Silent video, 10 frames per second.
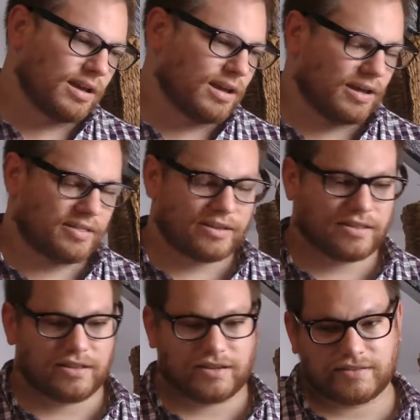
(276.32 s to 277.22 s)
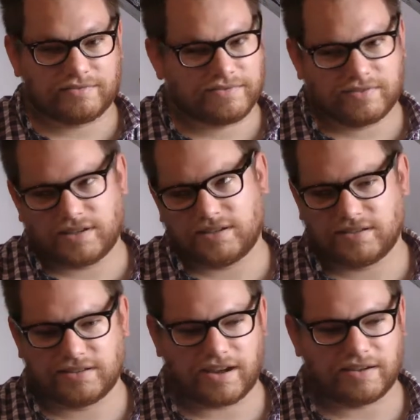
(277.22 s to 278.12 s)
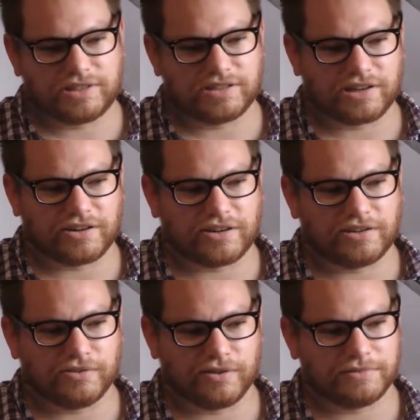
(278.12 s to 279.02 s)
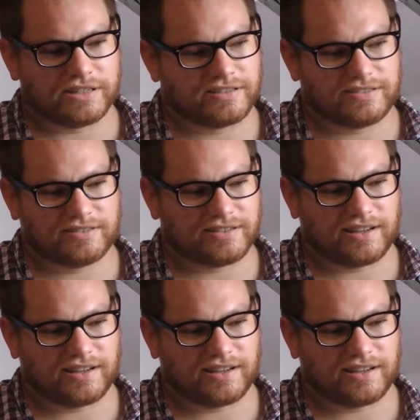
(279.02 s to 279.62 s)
I think the options are enormous.